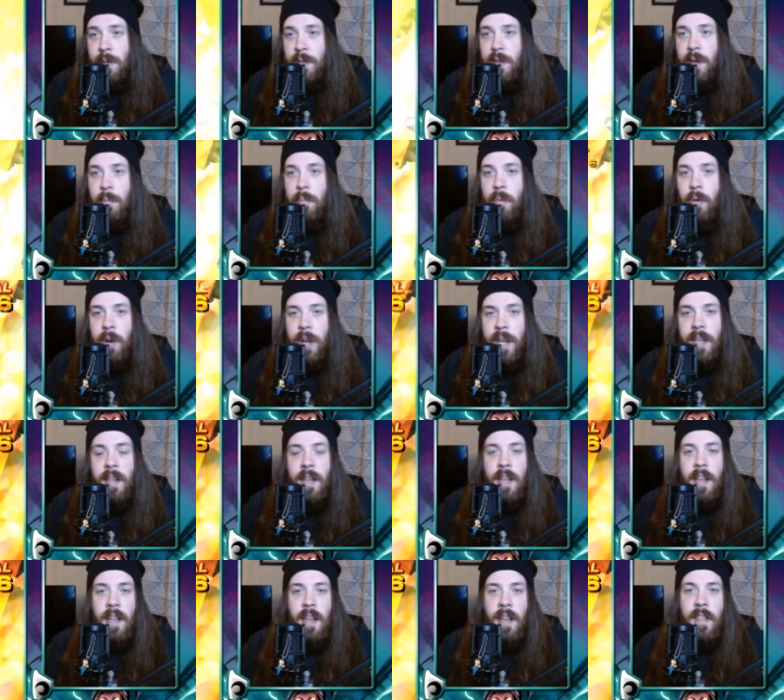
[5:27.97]
at some point.
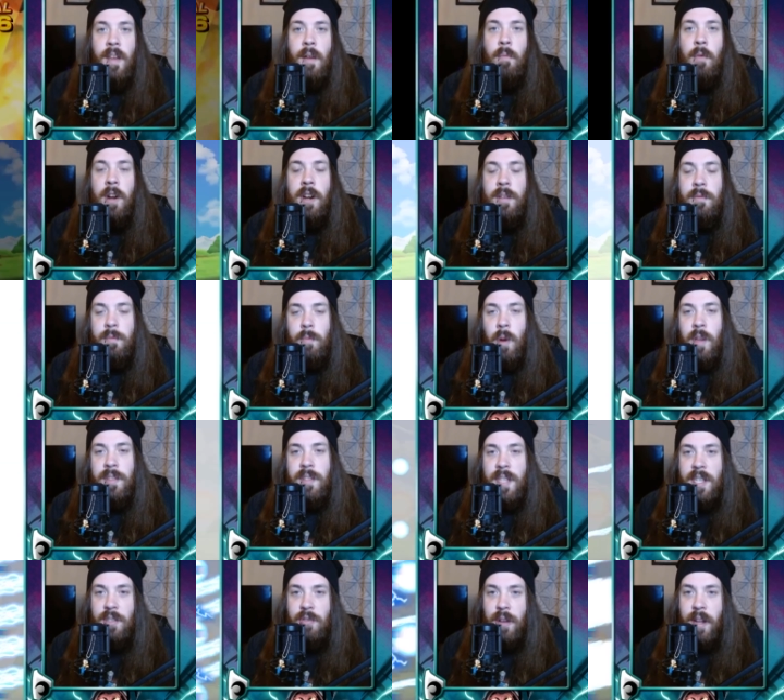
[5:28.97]
And then one,
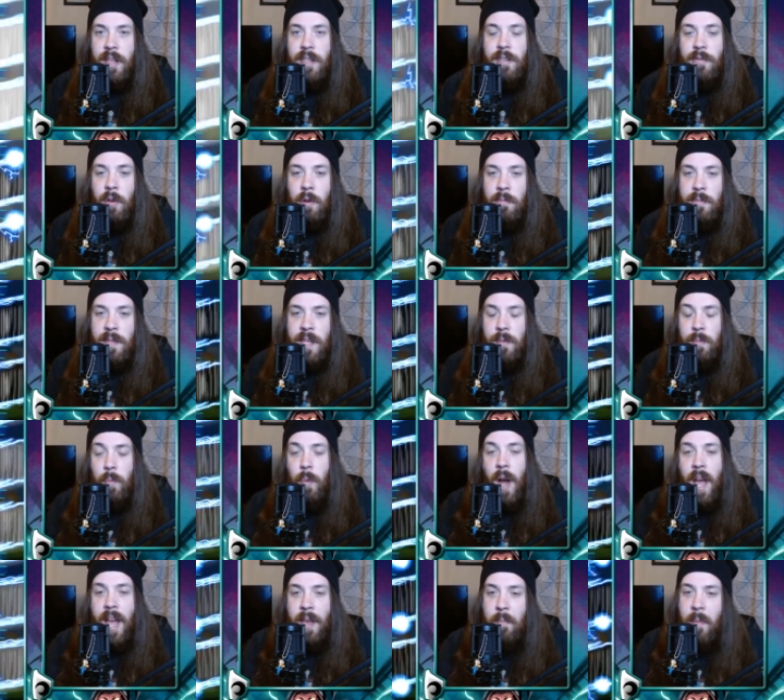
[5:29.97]
once he's transformed, he's way